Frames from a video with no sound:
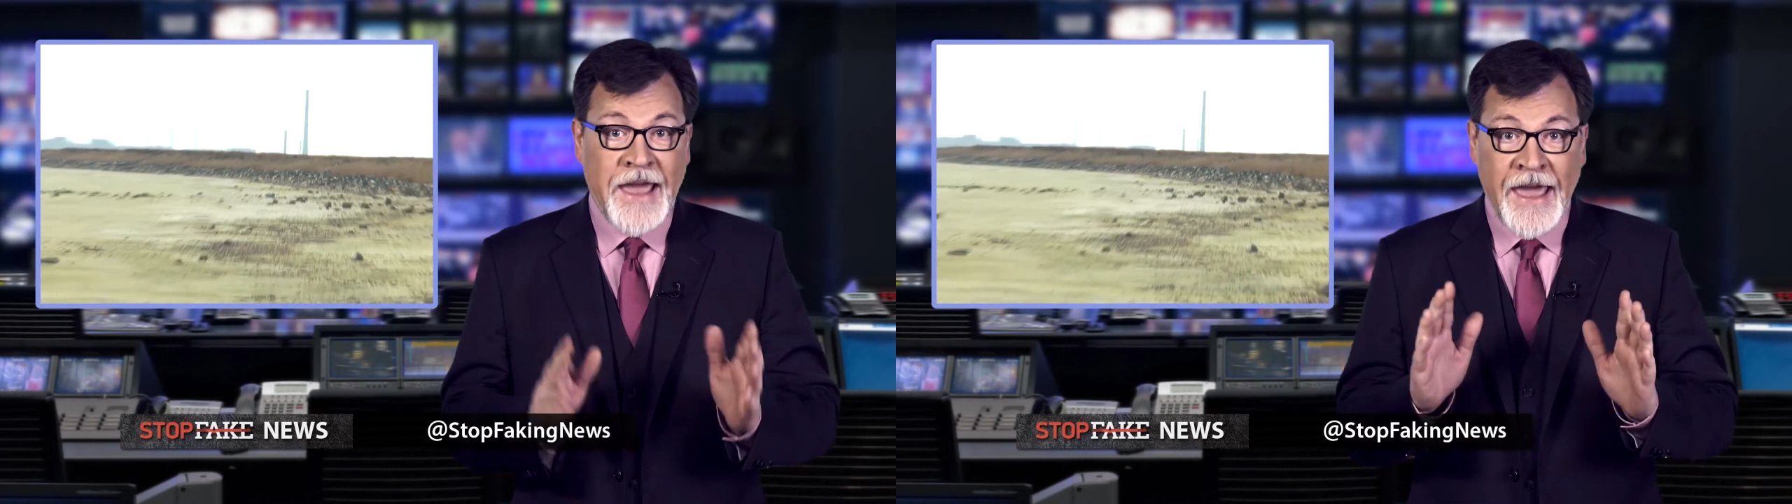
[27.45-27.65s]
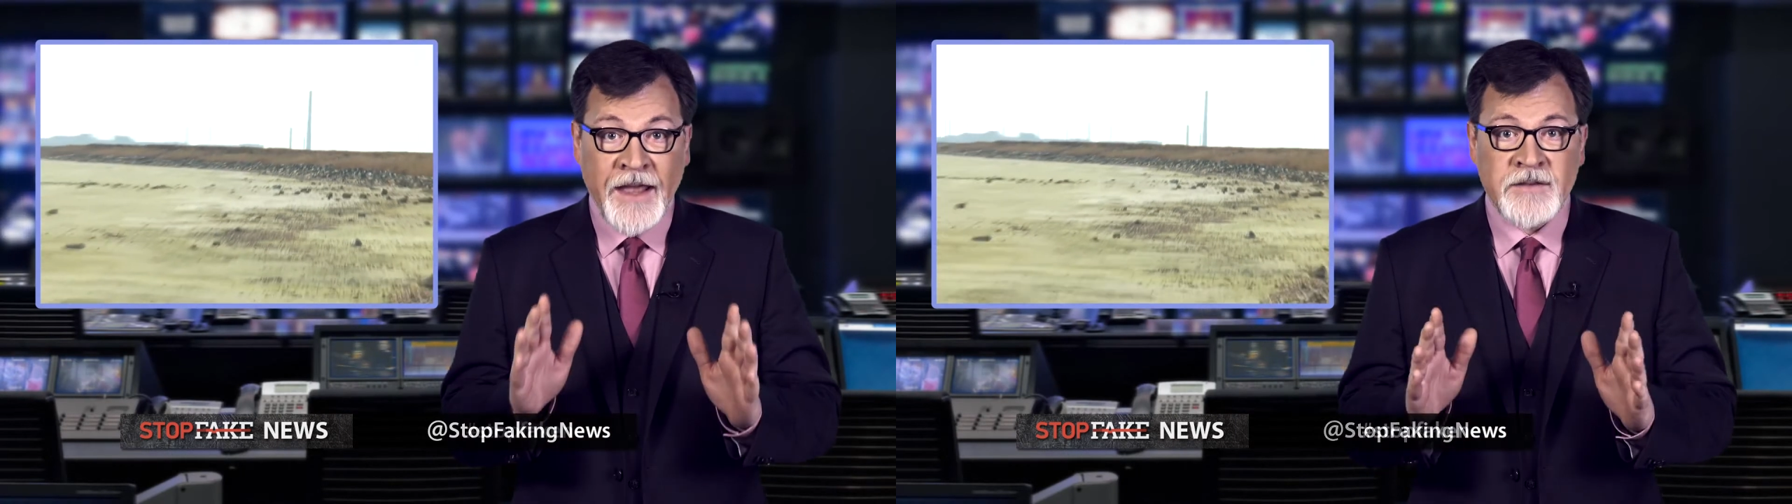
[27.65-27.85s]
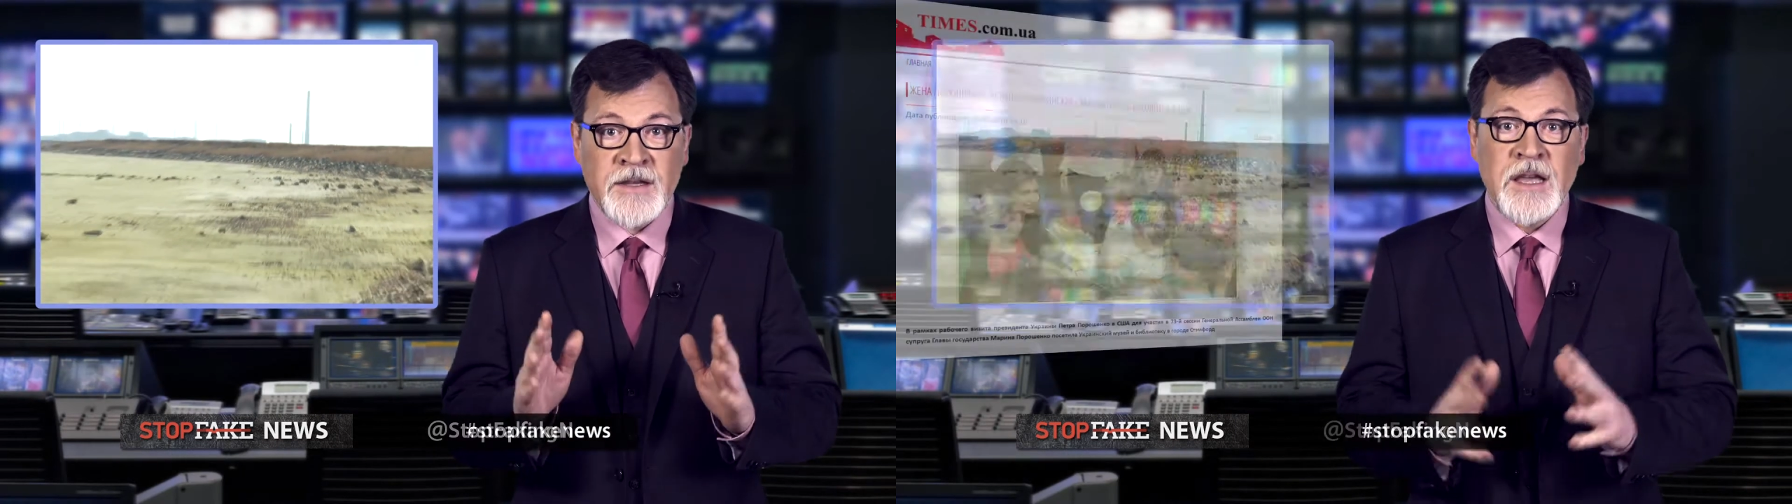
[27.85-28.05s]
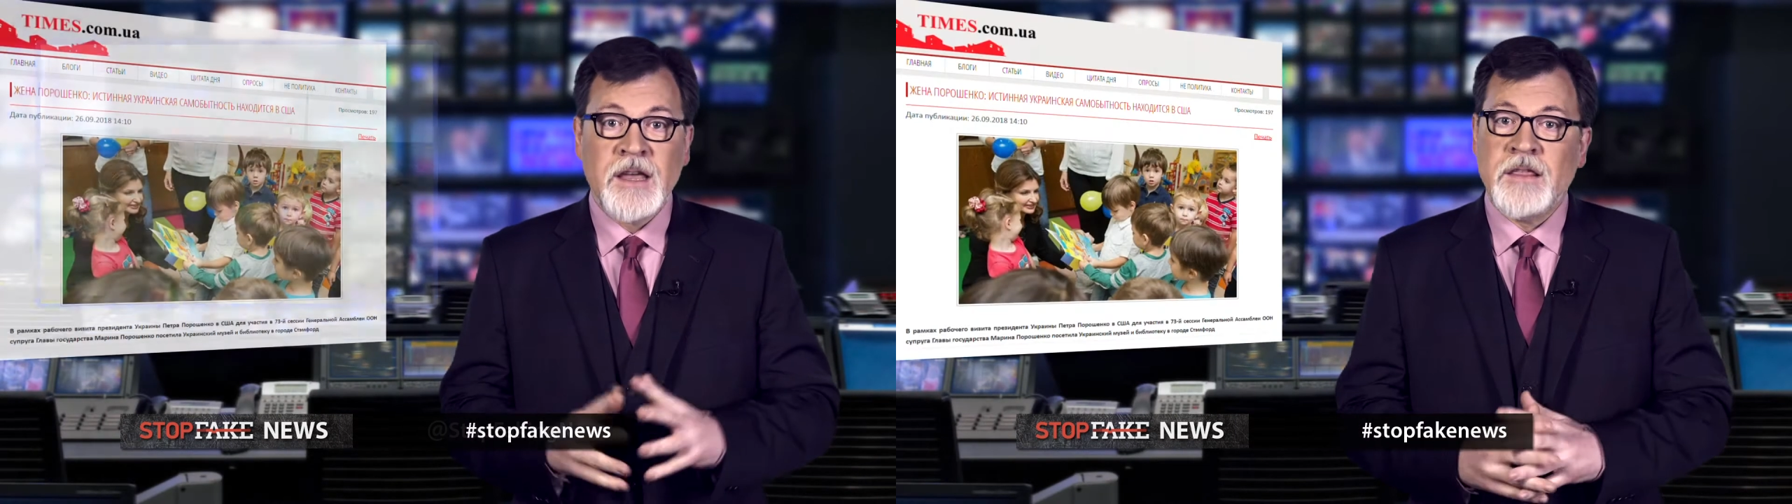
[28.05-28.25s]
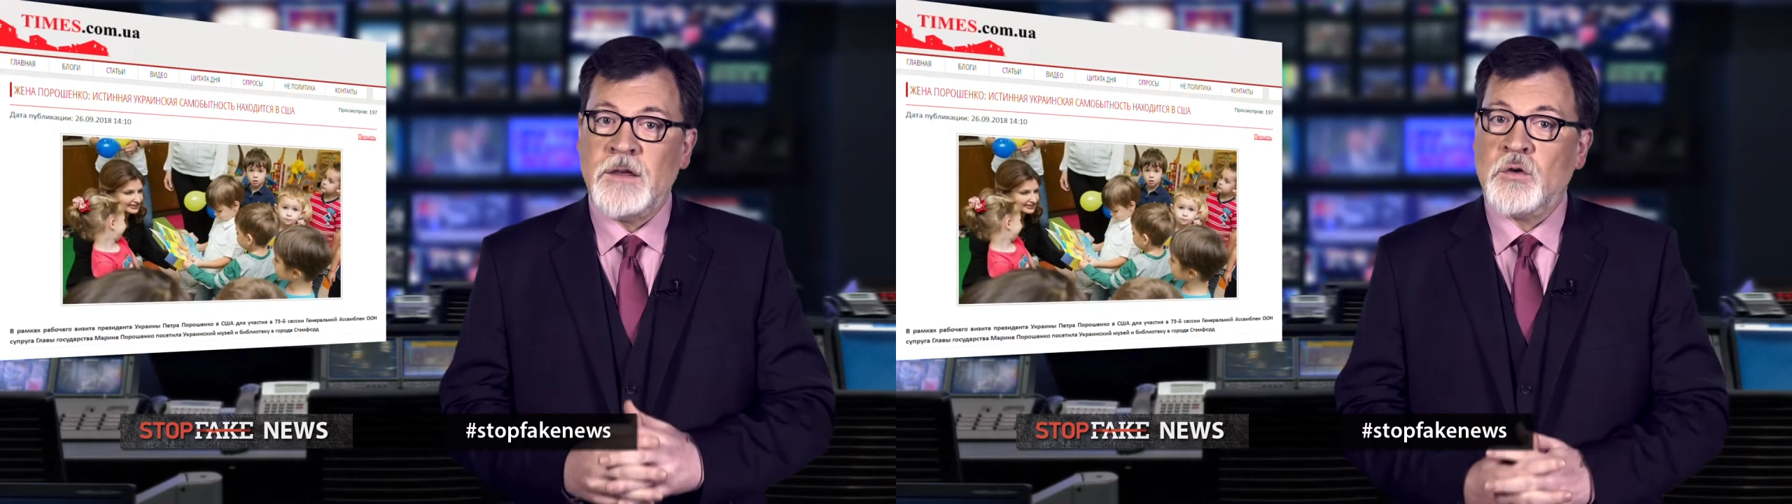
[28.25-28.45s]
And
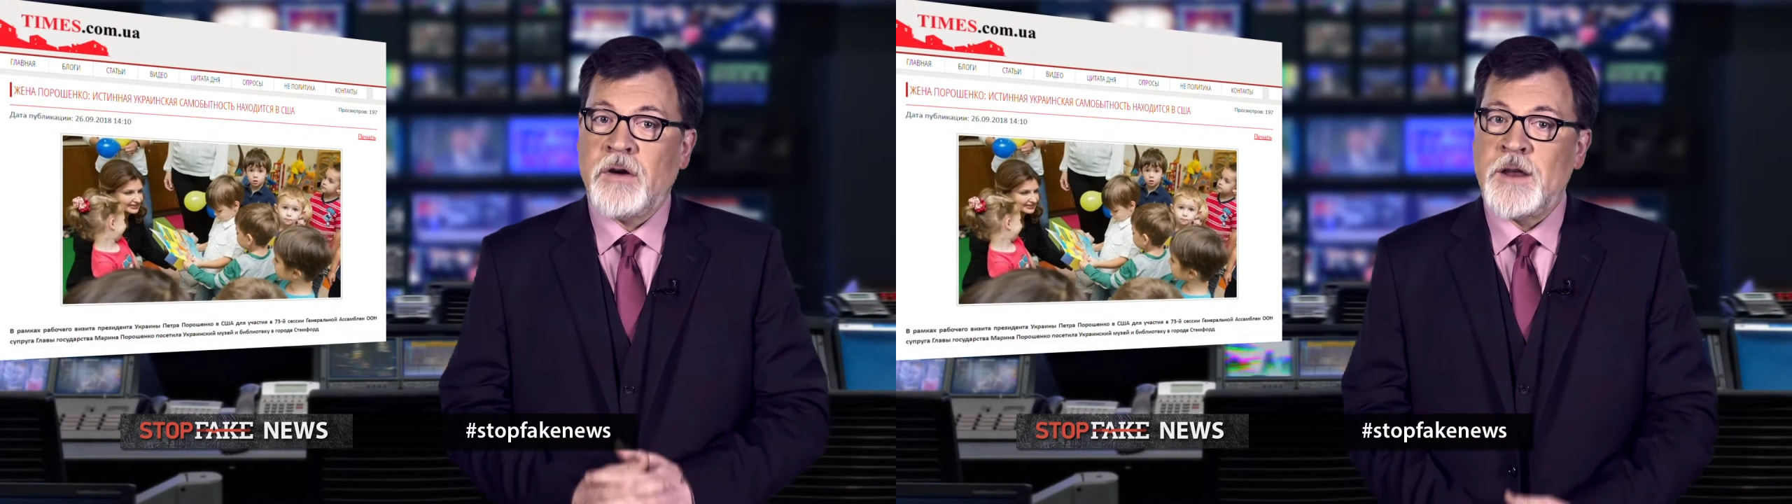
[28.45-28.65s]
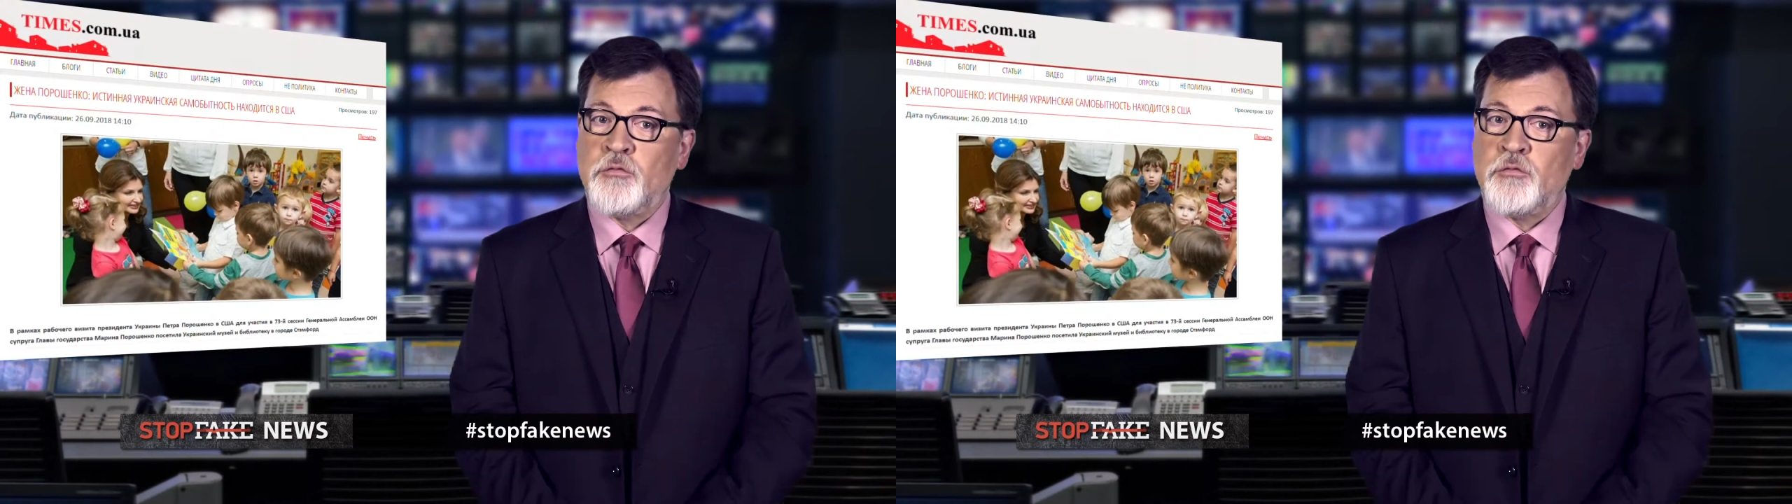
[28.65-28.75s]
the Ukrainian